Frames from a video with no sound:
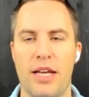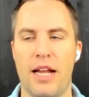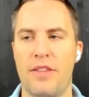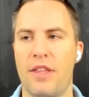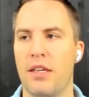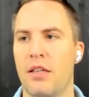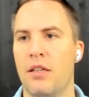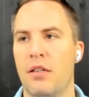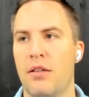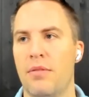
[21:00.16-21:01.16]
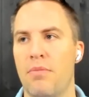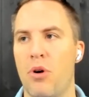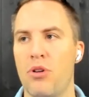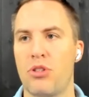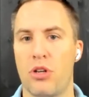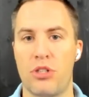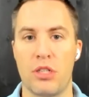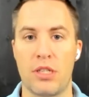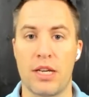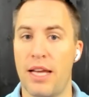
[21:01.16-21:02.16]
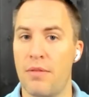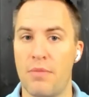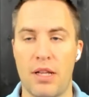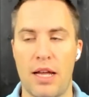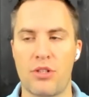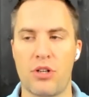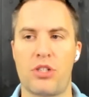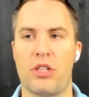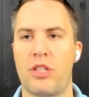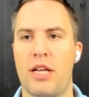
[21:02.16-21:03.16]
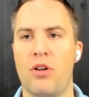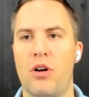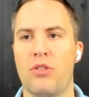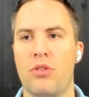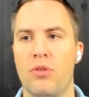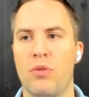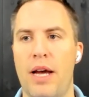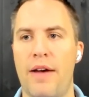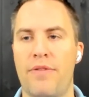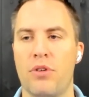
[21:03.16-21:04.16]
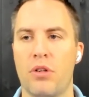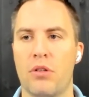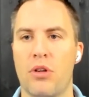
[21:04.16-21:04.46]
And I think most churches, again, a lot of church leaders I talked to after